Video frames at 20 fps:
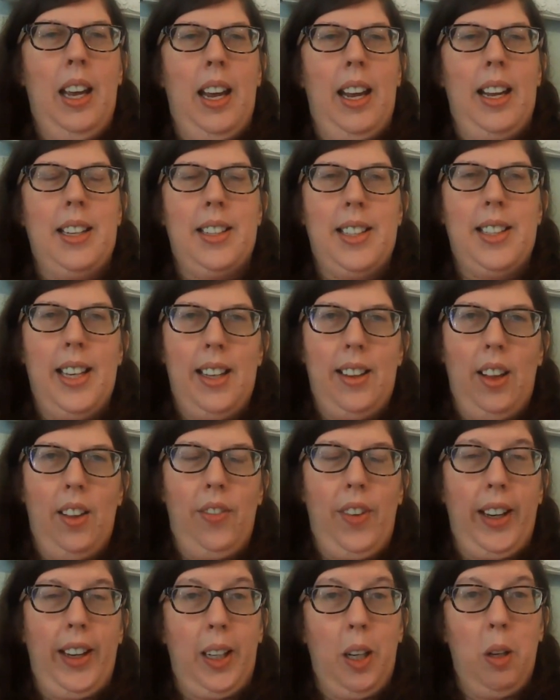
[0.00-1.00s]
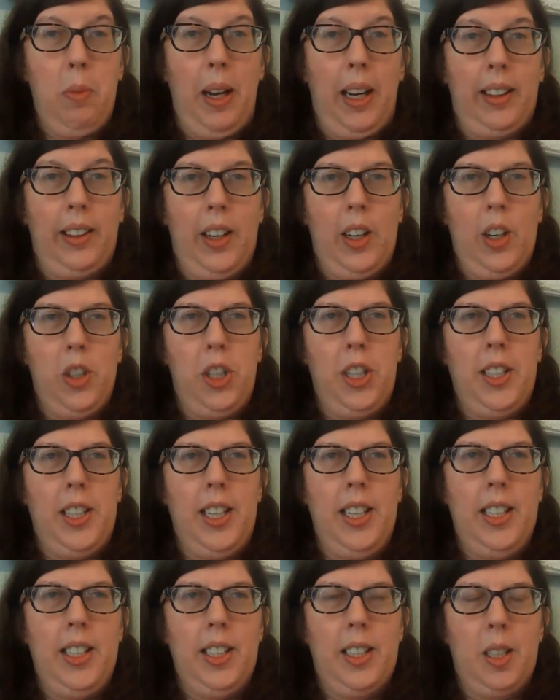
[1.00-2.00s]
and said that they go back there, she's
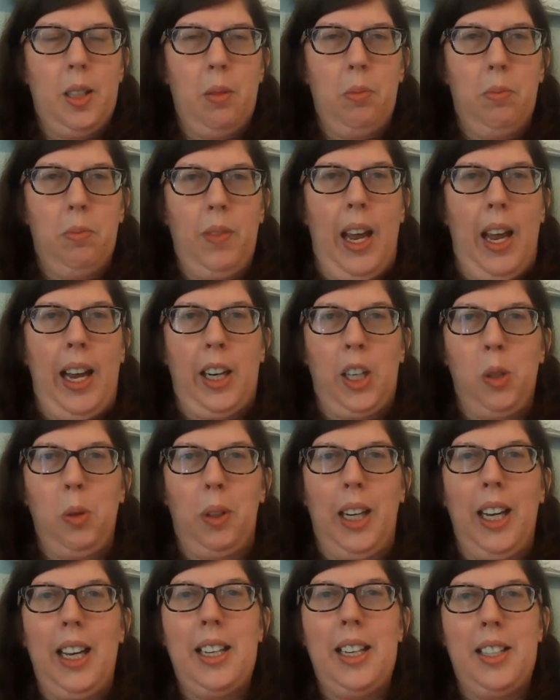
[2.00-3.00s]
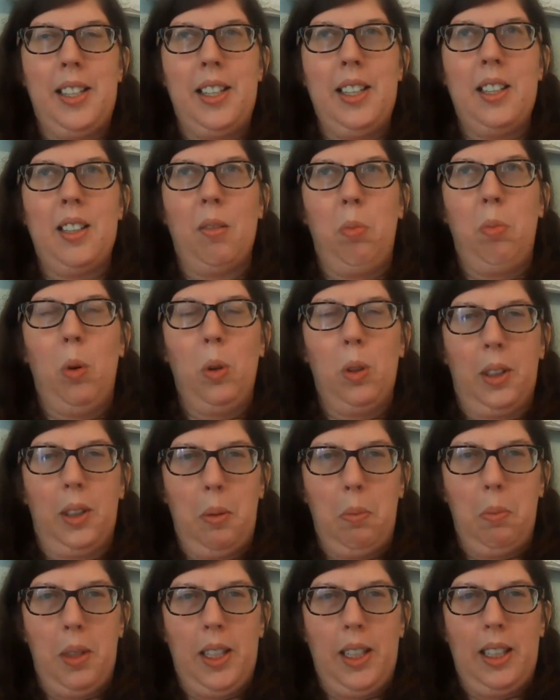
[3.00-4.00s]
hidden some actual cases of pork
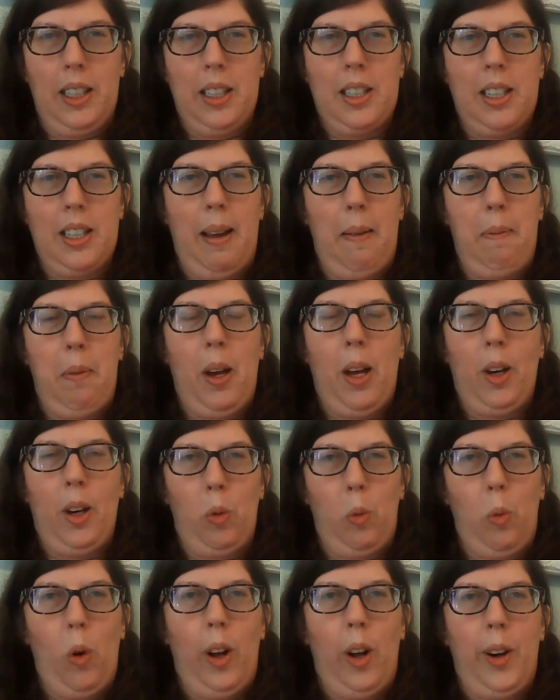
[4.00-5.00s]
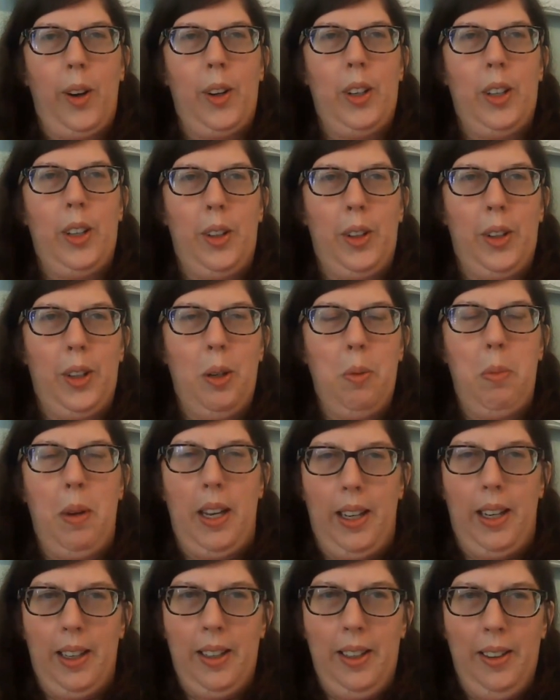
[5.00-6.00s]
and beans and bottled water under her
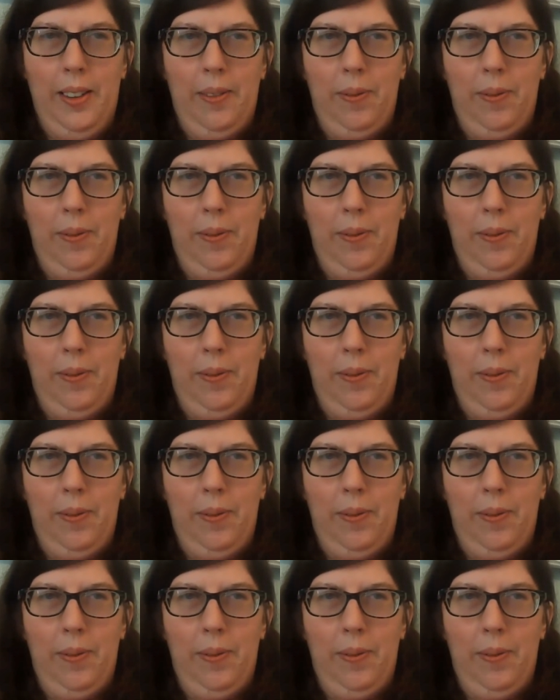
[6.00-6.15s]
bed.